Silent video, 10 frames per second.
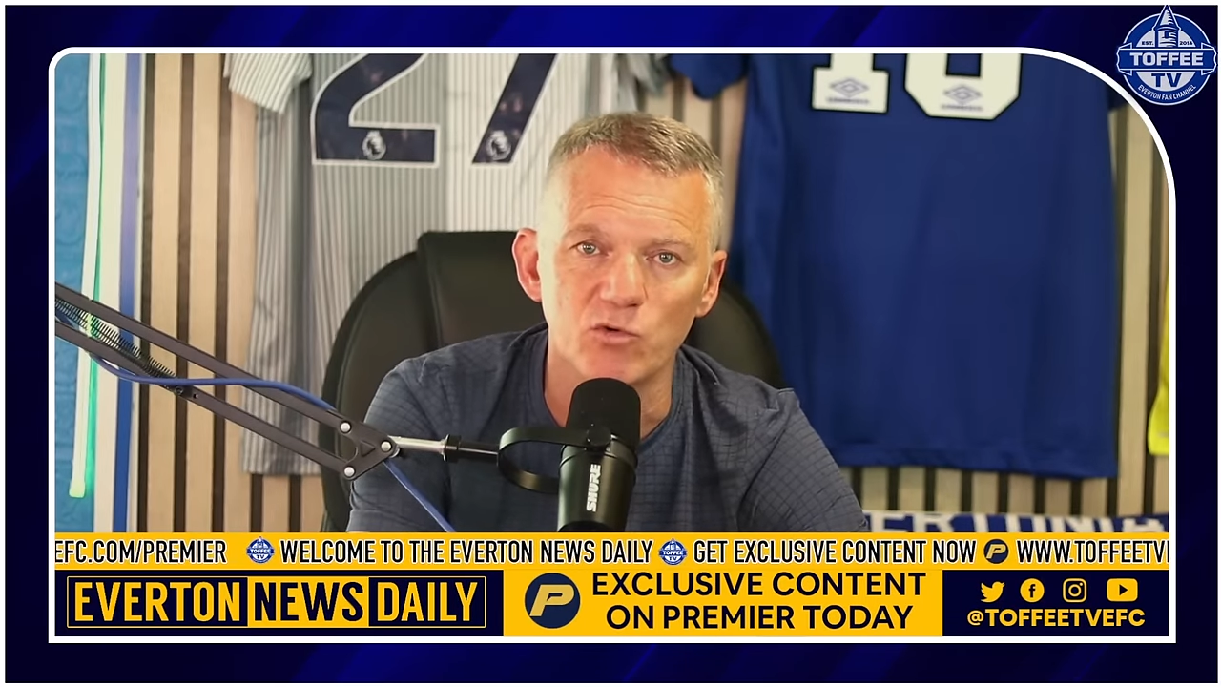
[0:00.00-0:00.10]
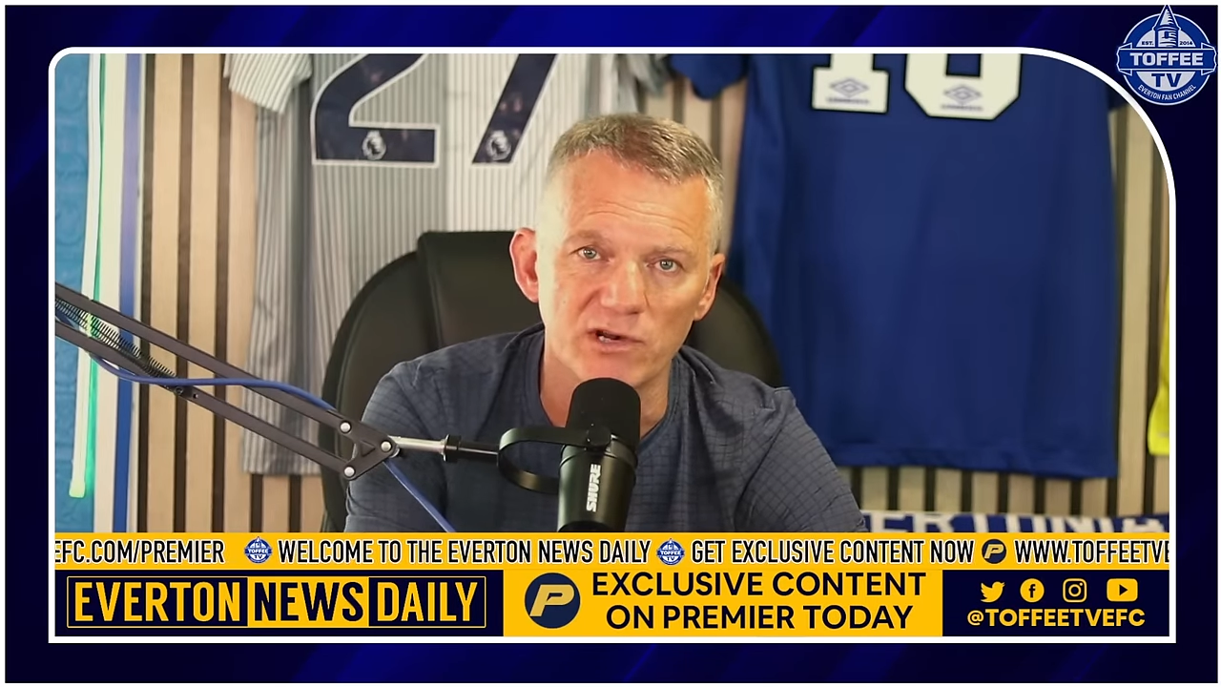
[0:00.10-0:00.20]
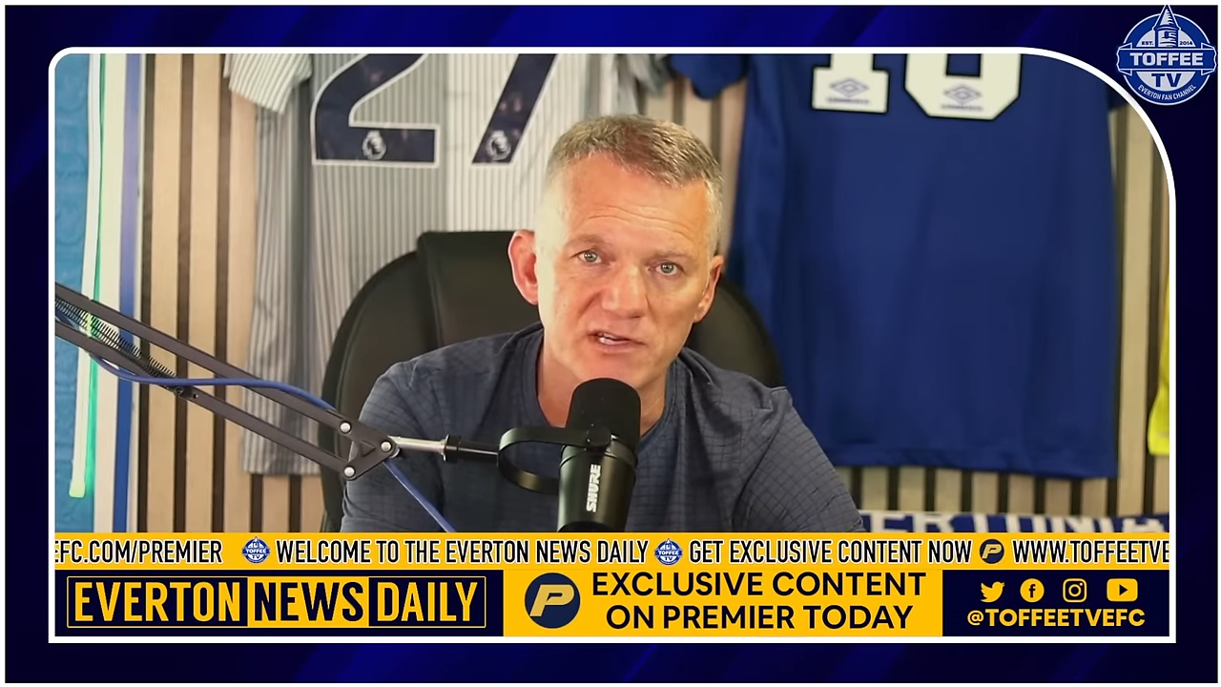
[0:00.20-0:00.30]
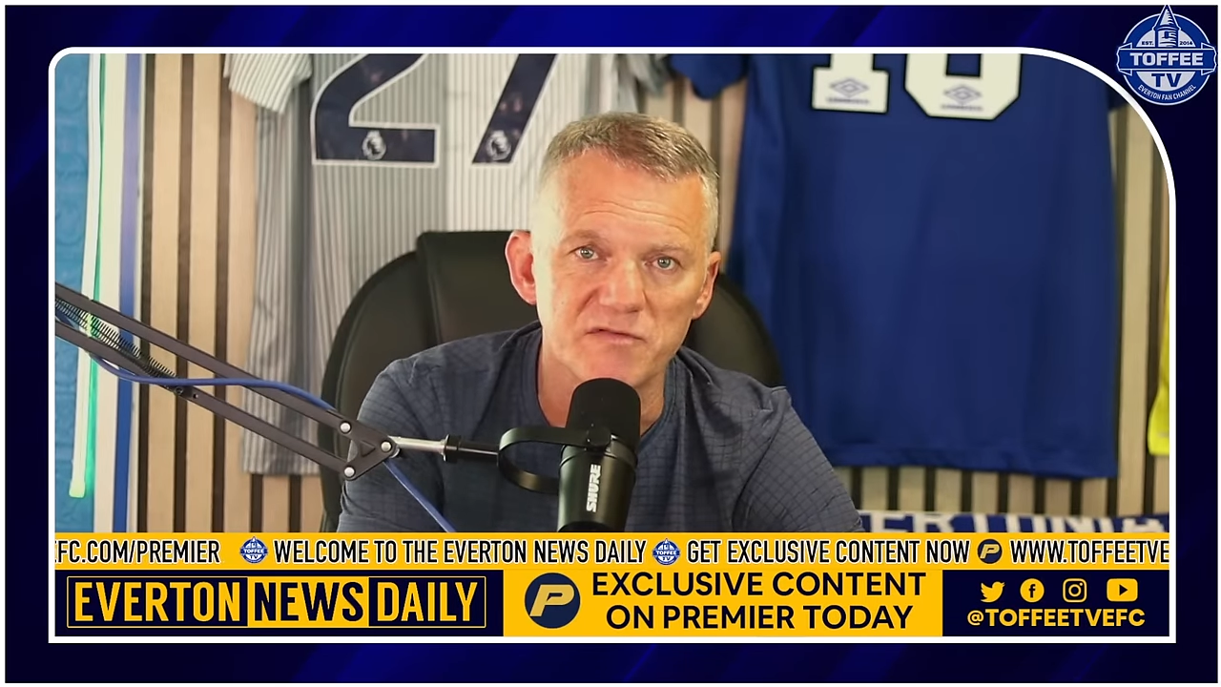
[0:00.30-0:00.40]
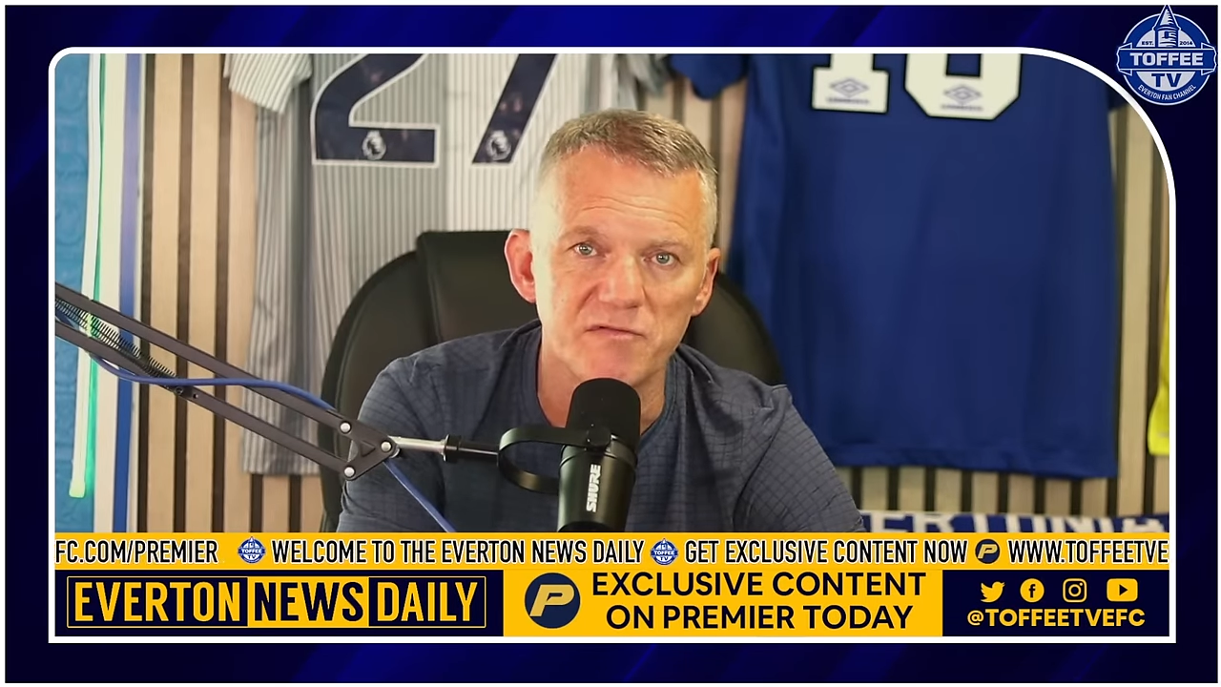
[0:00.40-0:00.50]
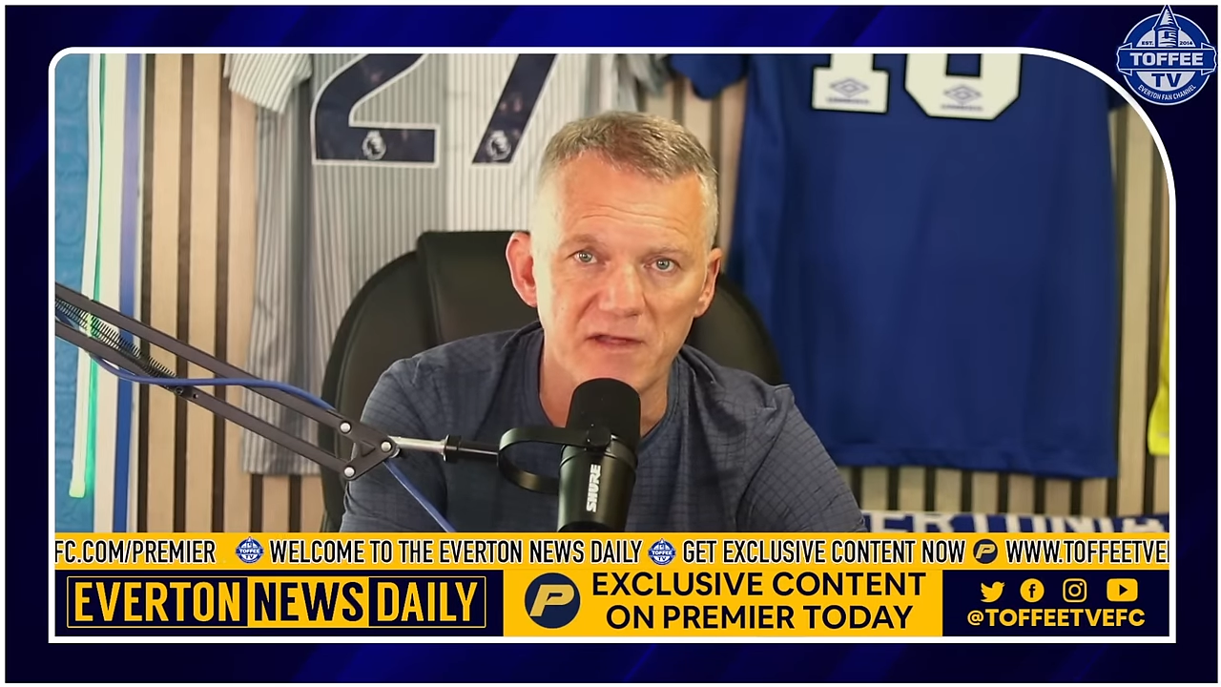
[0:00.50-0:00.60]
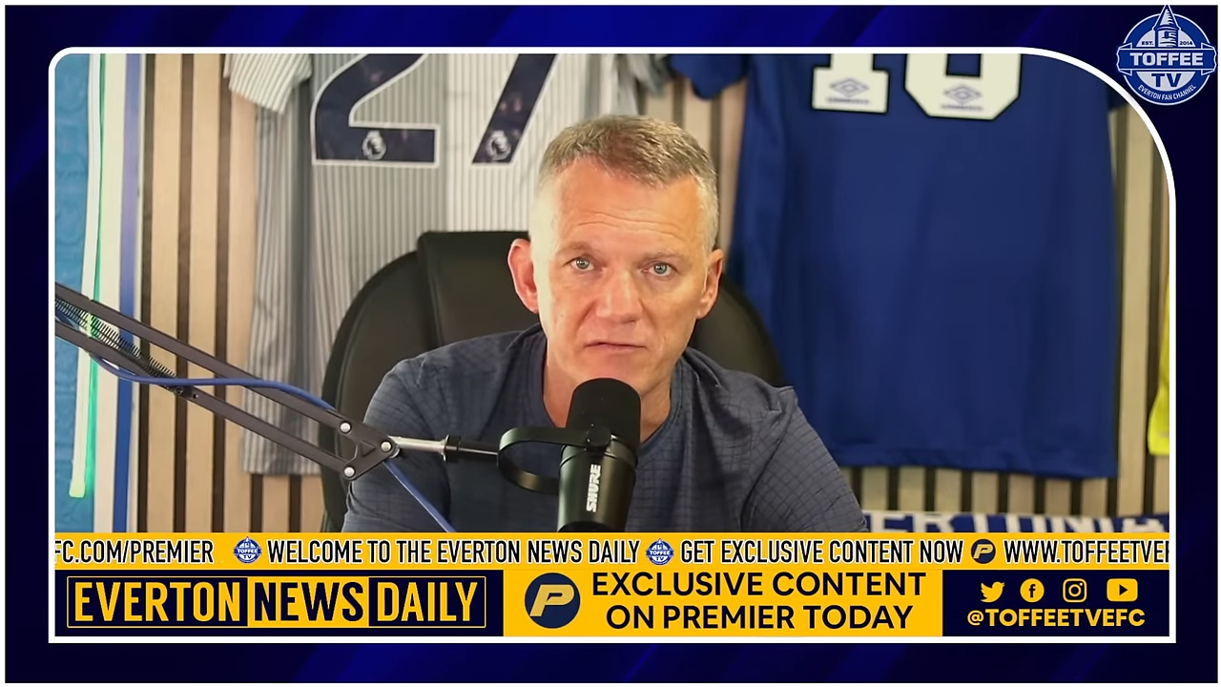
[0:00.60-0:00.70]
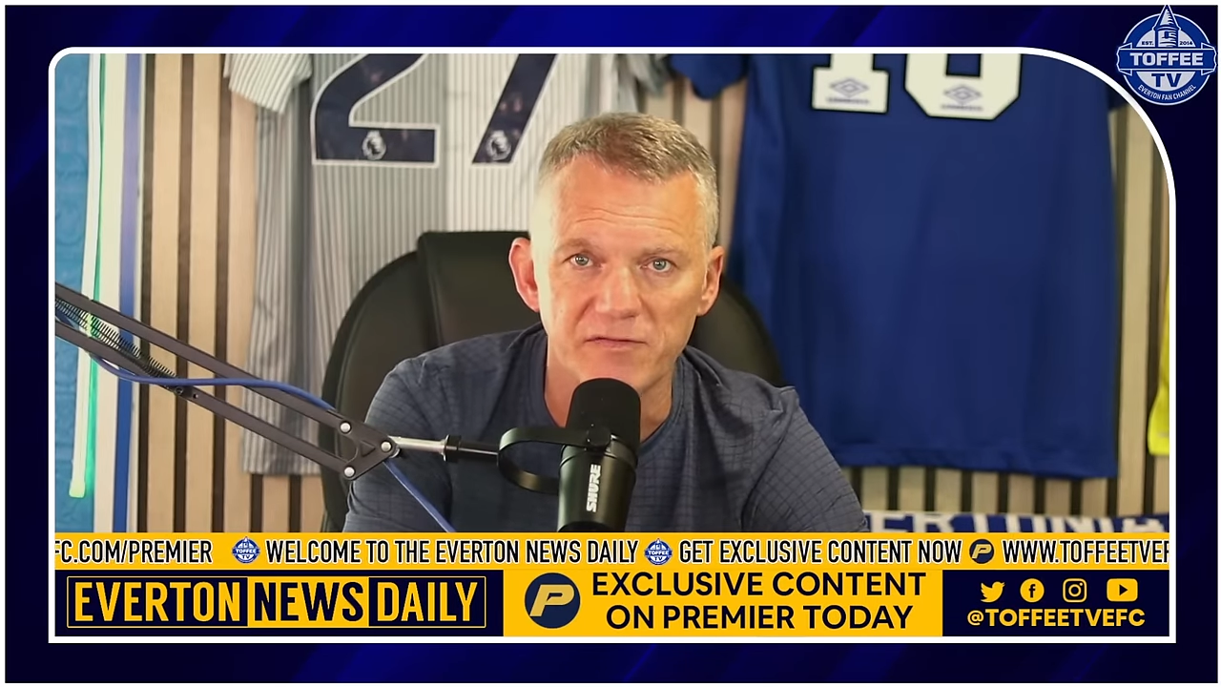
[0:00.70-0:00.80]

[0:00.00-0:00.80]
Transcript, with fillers: won his fifth